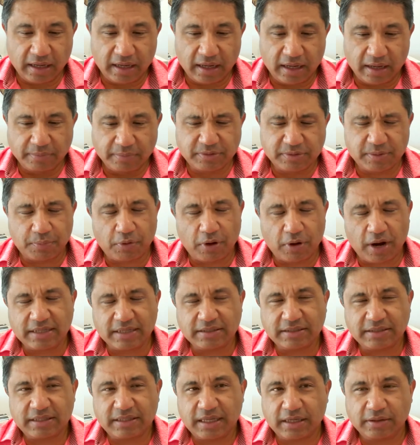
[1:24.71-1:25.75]

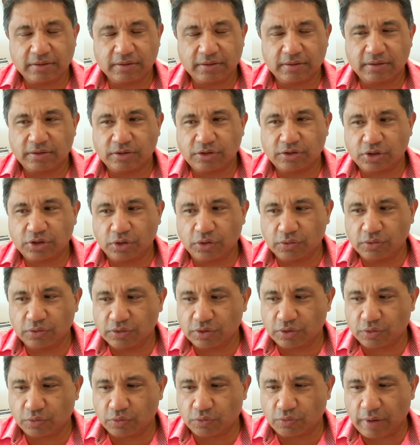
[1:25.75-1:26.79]
surprised they
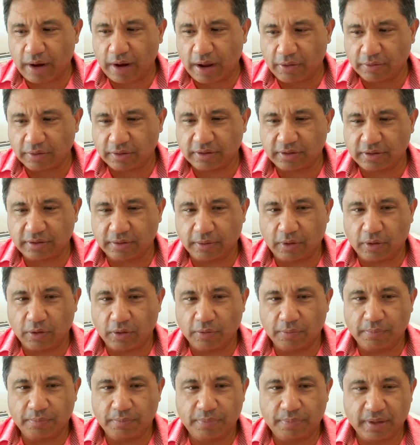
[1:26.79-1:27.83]
chose the route to
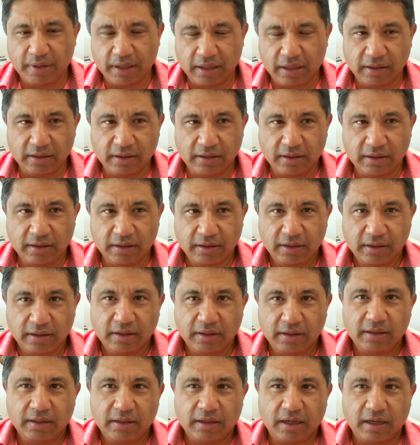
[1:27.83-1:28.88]
go build
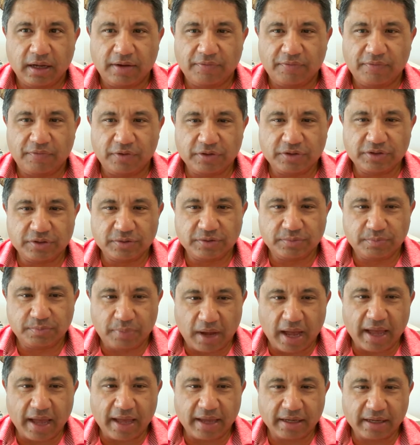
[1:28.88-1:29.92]
versus
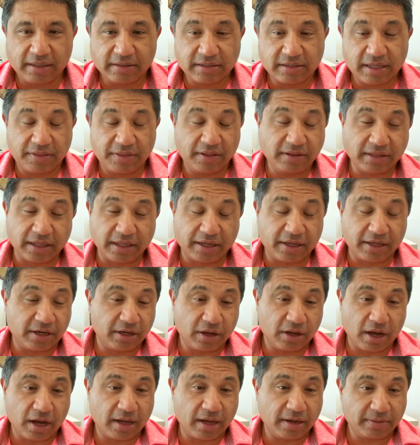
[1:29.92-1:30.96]
buy, because I think they could have
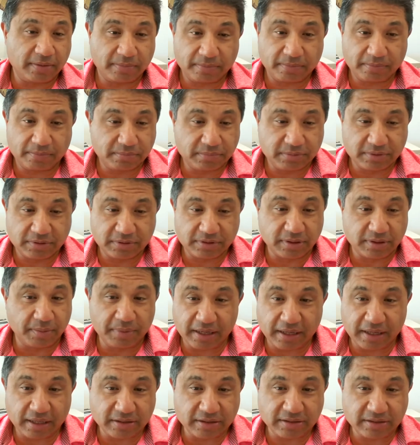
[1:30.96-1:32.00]
got
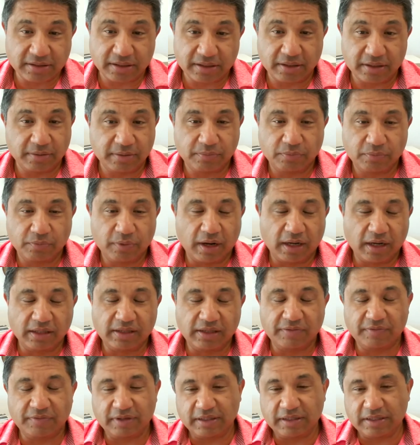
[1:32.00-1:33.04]
somebody else at a
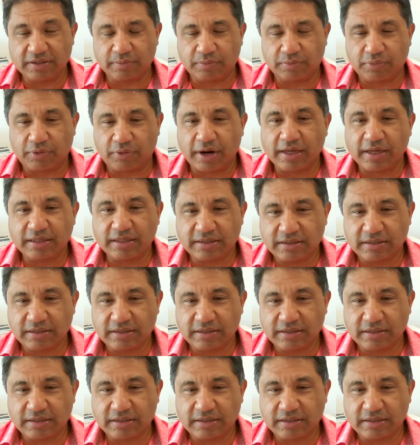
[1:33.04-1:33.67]
relatively decent price.